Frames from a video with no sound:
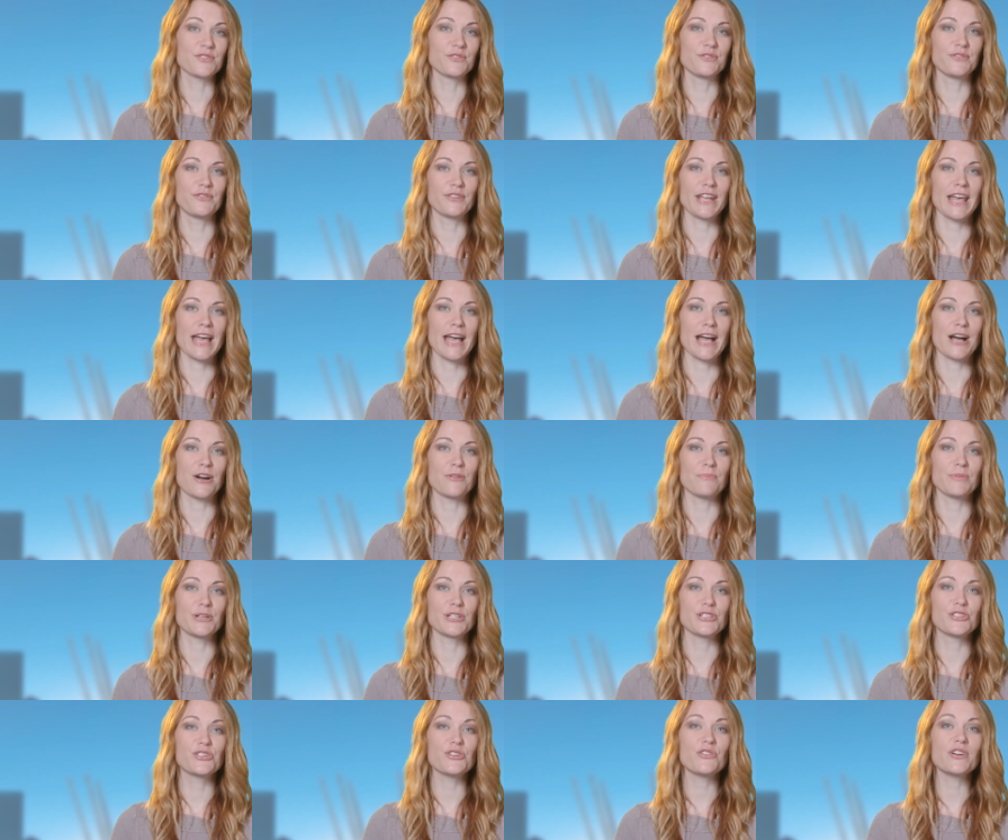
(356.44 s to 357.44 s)
all for now,
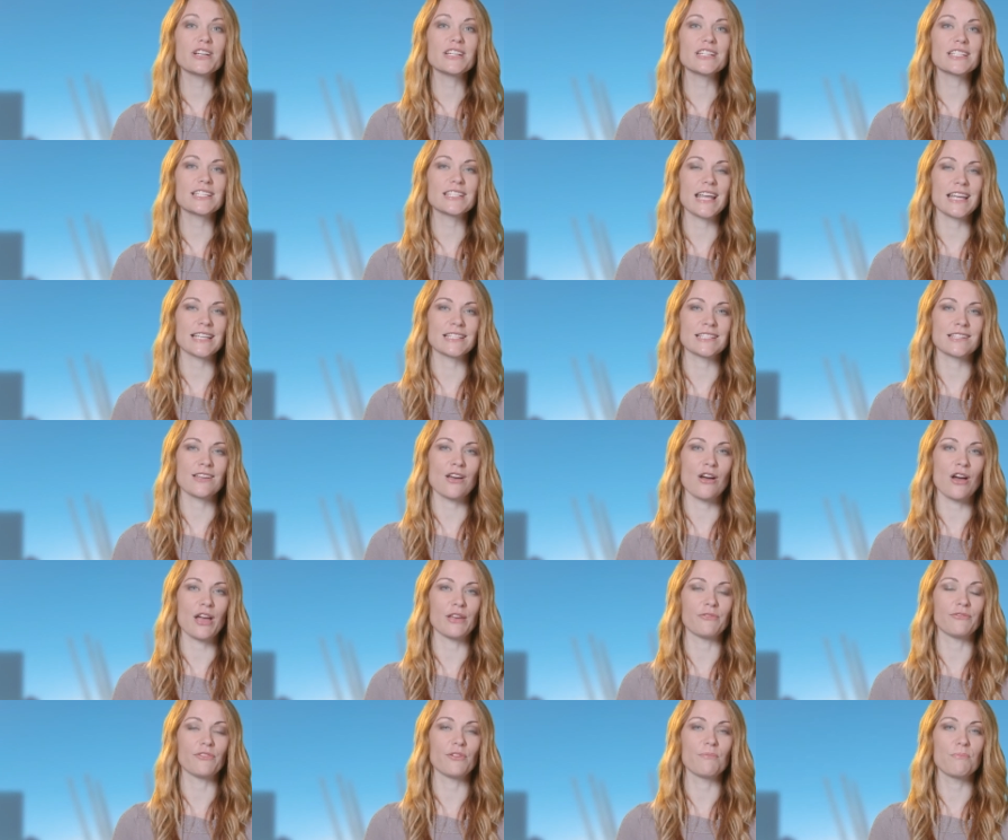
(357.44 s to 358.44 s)
but join us next
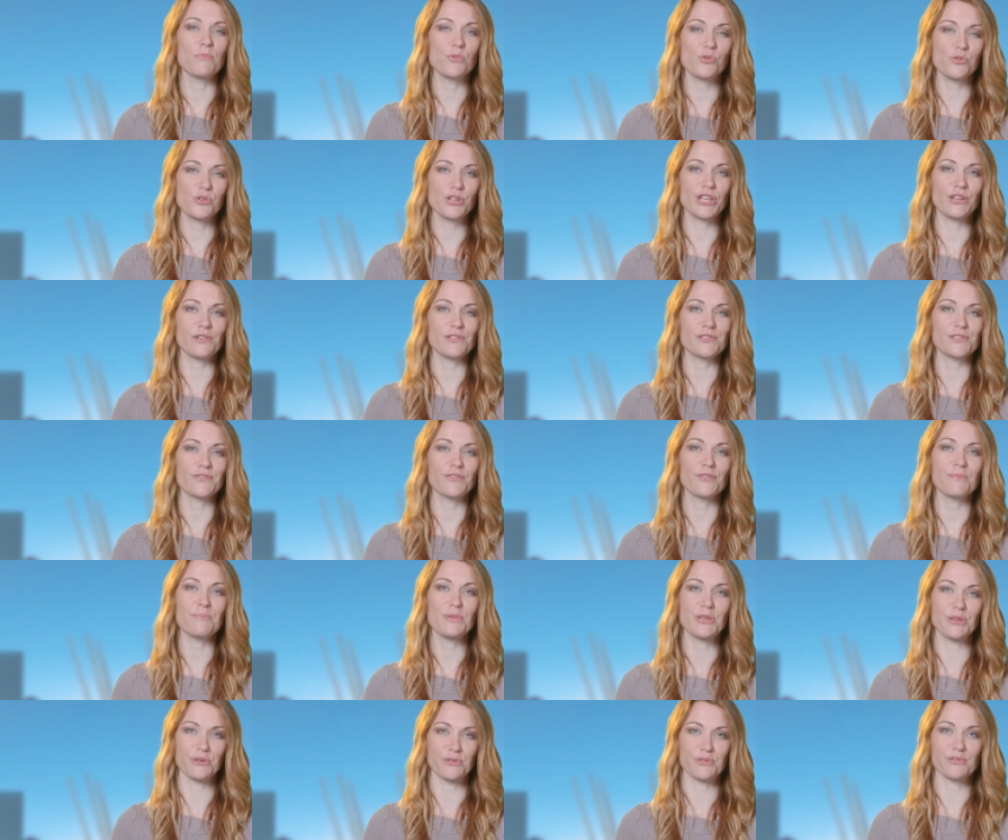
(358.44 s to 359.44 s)
time for more news
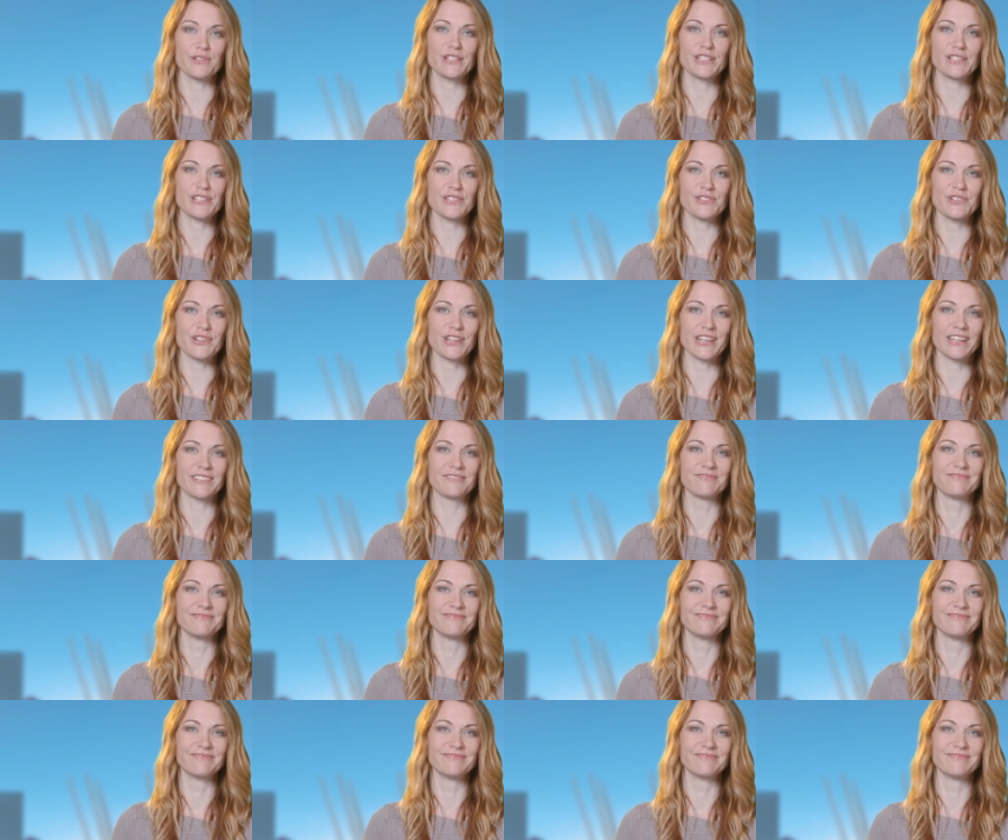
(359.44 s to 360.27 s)
from your industry.